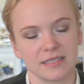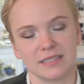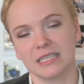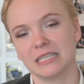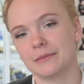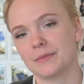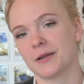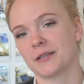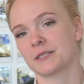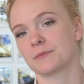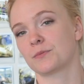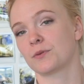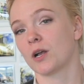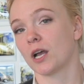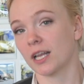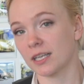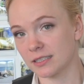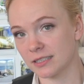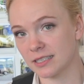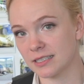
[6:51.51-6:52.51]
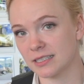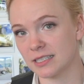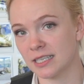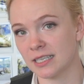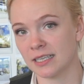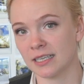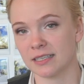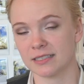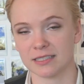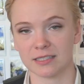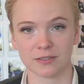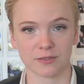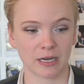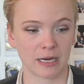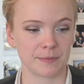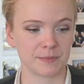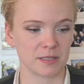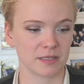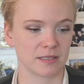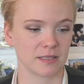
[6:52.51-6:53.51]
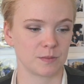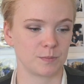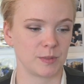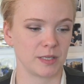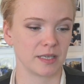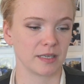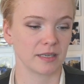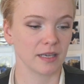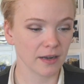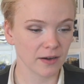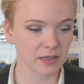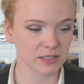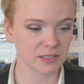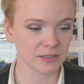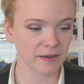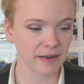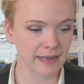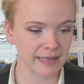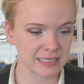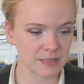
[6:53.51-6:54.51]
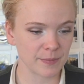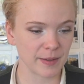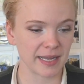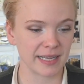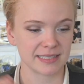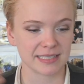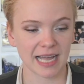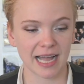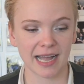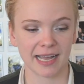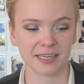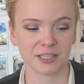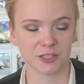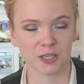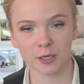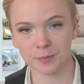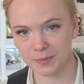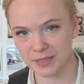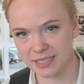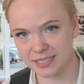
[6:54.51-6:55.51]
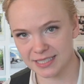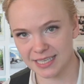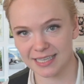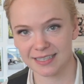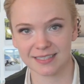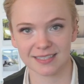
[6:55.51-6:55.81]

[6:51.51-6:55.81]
Cinemot's product listing describes this as being characterized by its high sharpness and